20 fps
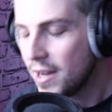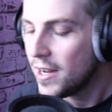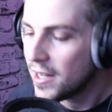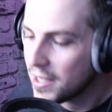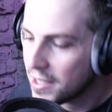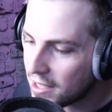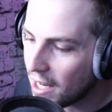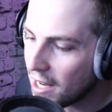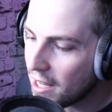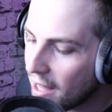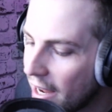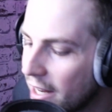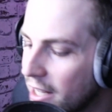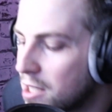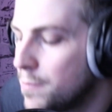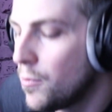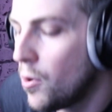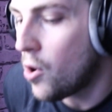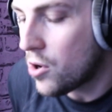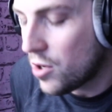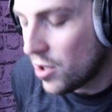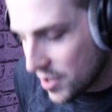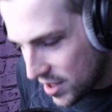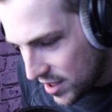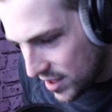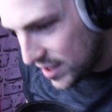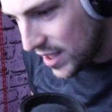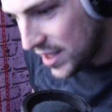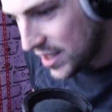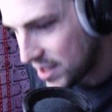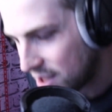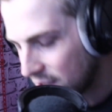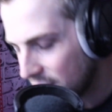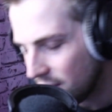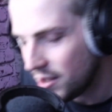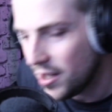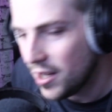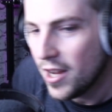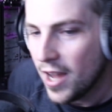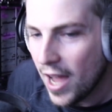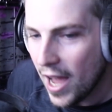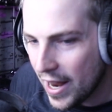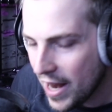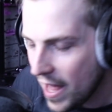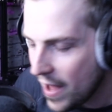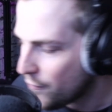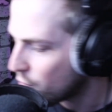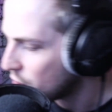say that it's more consistent and every